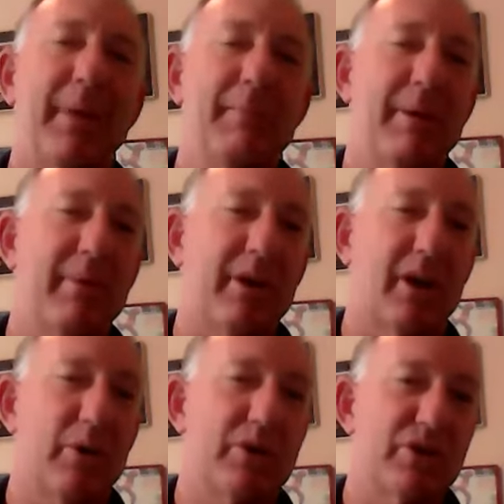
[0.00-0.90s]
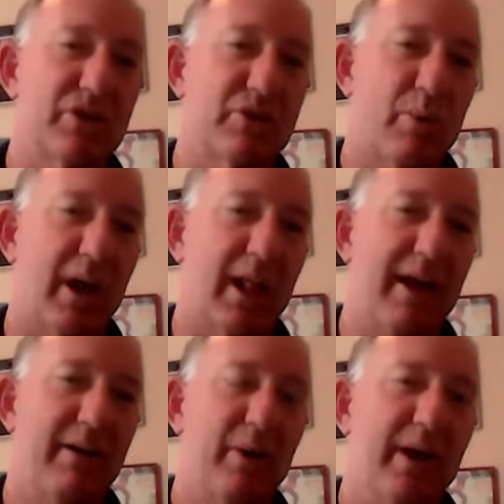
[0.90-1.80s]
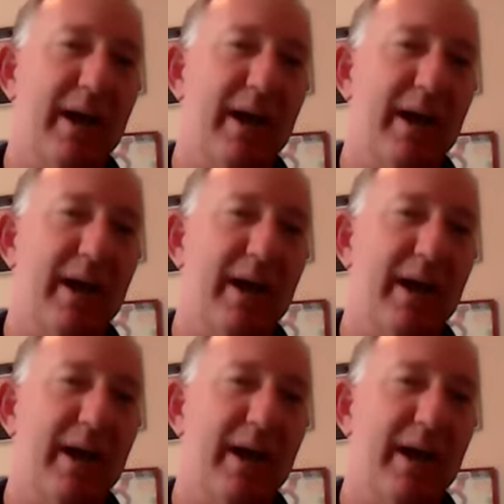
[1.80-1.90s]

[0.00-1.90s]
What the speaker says: maybe the coaches as well, how